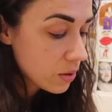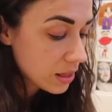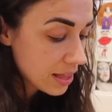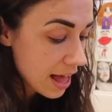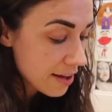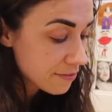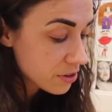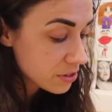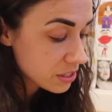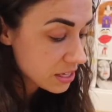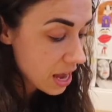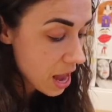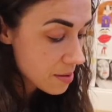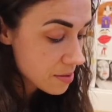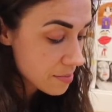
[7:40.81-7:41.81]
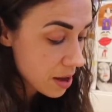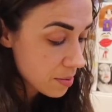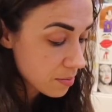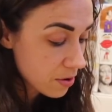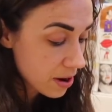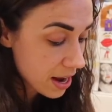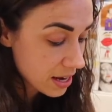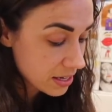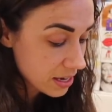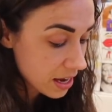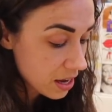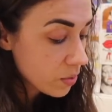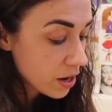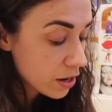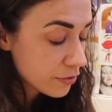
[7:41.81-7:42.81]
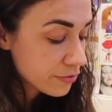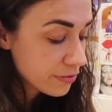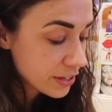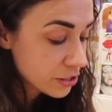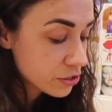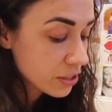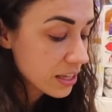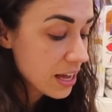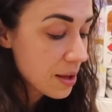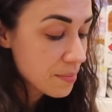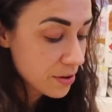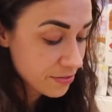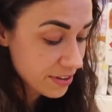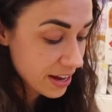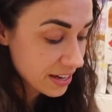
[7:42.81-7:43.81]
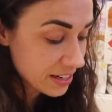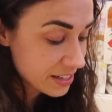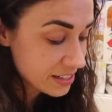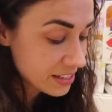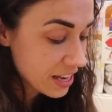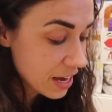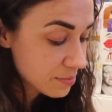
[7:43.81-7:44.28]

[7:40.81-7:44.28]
We laugh all the time about Miranda. We are officially Mirfandas.